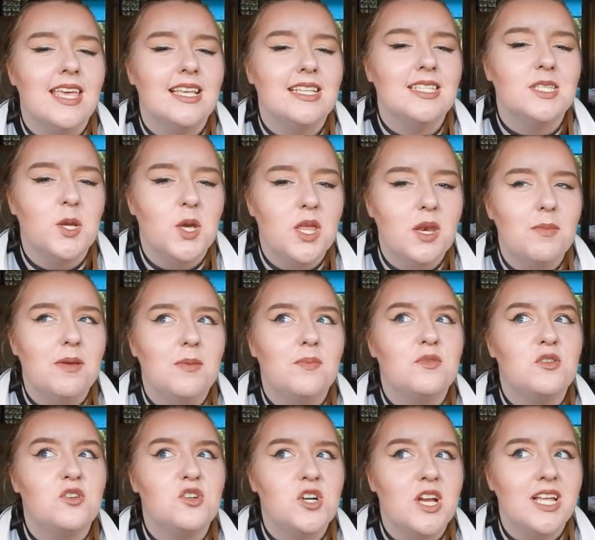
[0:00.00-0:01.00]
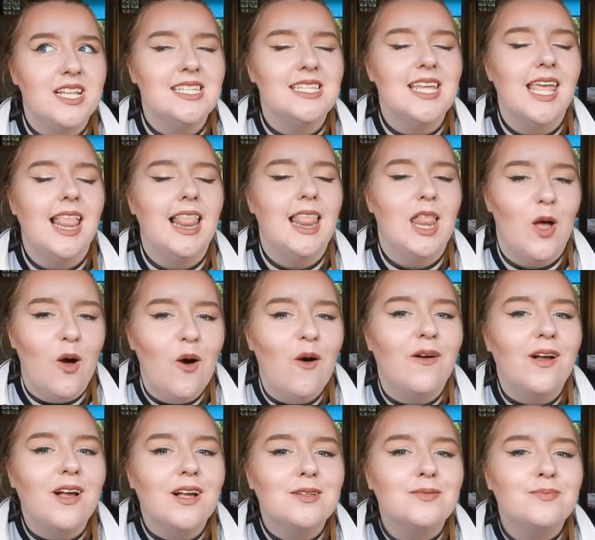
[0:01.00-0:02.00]
it's going to be pretty
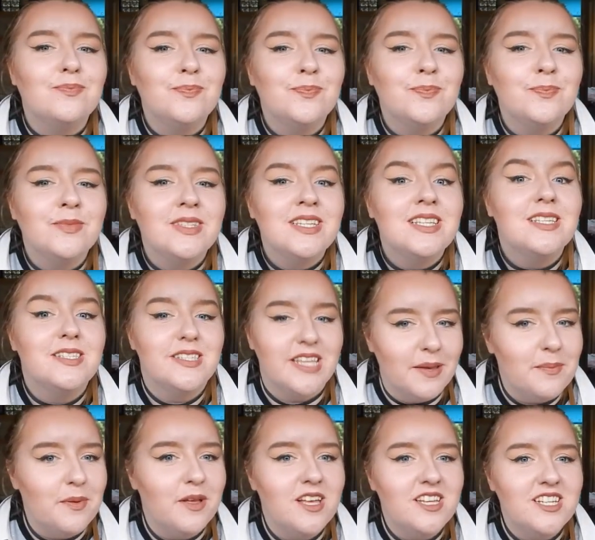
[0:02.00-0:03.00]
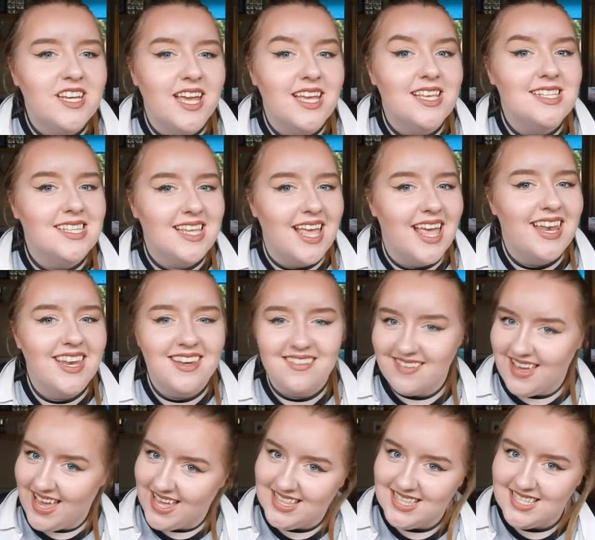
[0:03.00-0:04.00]
long. So I apologise in
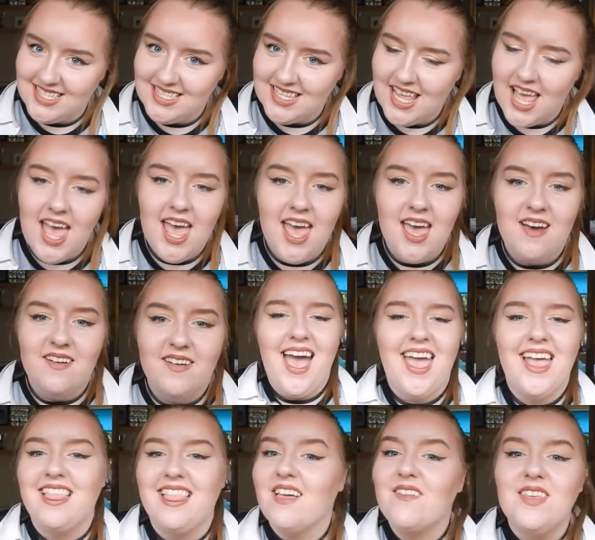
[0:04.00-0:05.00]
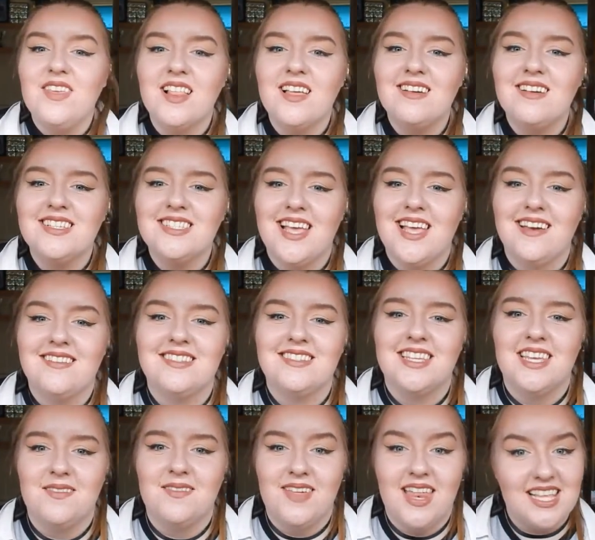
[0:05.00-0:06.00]
advance. Okay, I love you lots. I'll
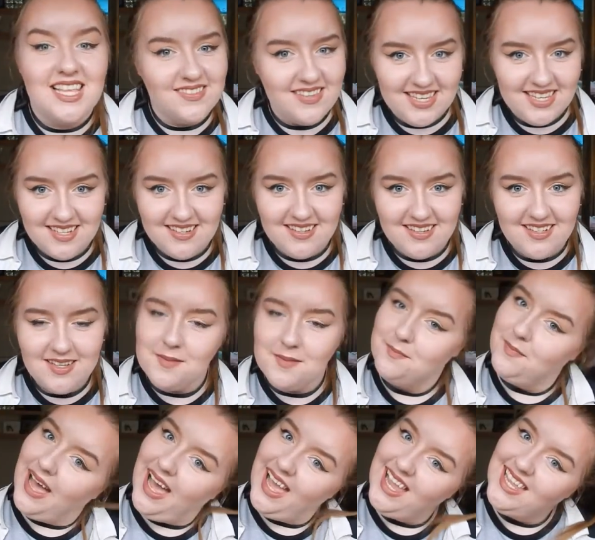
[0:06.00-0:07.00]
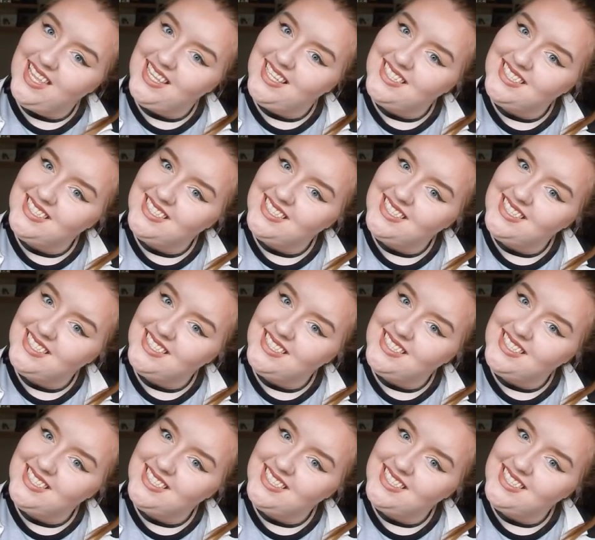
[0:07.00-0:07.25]
see you in my next video. Bye!